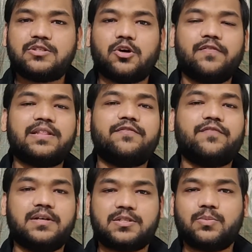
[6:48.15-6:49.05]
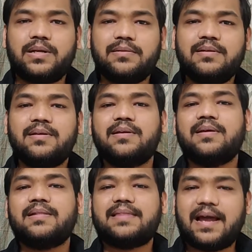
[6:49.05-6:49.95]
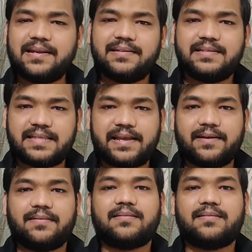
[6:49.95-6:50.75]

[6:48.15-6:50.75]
solving the first one than the second